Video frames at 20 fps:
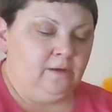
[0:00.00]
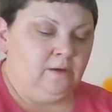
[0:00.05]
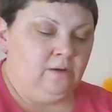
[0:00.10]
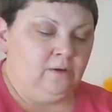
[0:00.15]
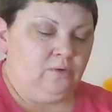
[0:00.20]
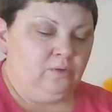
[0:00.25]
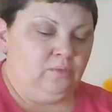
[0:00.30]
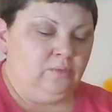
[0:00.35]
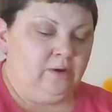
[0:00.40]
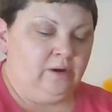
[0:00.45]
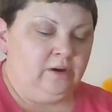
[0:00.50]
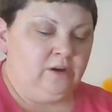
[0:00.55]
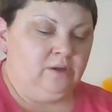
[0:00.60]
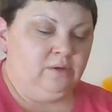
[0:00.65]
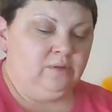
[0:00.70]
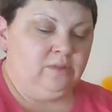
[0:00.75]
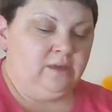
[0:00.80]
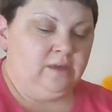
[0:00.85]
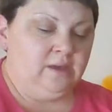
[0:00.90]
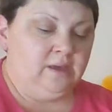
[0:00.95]
Where do
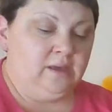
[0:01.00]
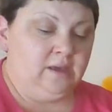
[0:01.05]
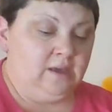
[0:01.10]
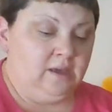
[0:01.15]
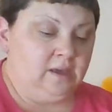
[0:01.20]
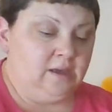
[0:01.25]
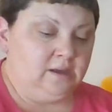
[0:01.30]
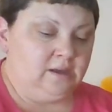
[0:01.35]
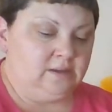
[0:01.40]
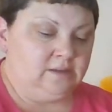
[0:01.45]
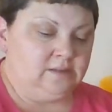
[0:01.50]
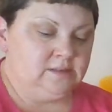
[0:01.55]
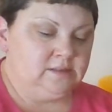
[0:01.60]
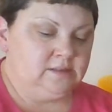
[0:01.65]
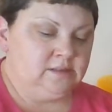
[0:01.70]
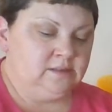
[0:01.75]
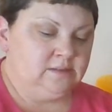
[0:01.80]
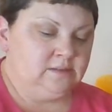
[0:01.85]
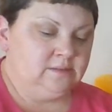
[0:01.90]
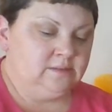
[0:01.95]
you think he
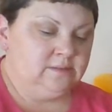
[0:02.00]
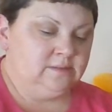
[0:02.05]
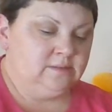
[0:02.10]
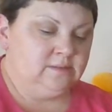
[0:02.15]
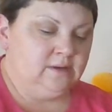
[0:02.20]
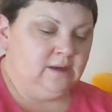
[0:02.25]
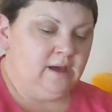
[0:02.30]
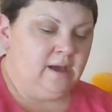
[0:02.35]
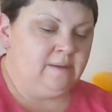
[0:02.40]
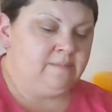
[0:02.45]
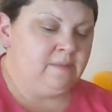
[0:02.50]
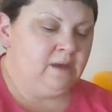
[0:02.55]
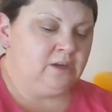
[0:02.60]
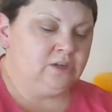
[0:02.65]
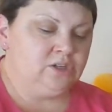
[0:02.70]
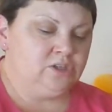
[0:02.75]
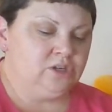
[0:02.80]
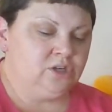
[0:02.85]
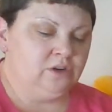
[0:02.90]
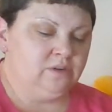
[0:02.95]
is? I'm
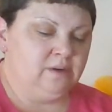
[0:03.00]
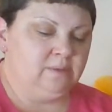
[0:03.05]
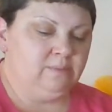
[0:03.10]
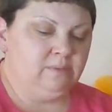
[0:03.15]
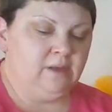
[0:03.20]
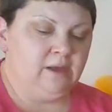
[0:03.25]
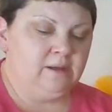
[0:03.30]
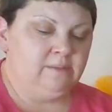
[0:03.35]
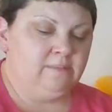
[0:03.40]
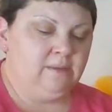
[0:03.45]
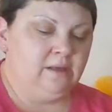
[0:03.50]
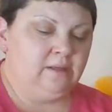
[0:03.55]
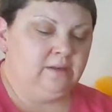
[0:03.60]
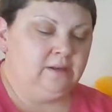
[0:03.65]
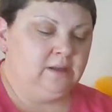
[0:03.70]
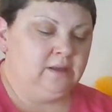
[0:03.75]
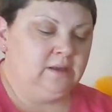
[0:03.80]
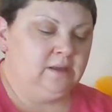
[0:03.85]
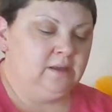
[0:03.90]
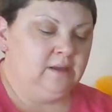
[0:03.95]
not sure, replied
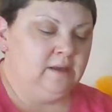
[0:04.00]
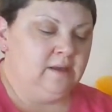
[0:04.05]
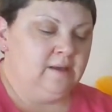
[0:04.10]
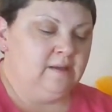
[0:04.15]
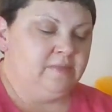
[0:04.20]
Melody.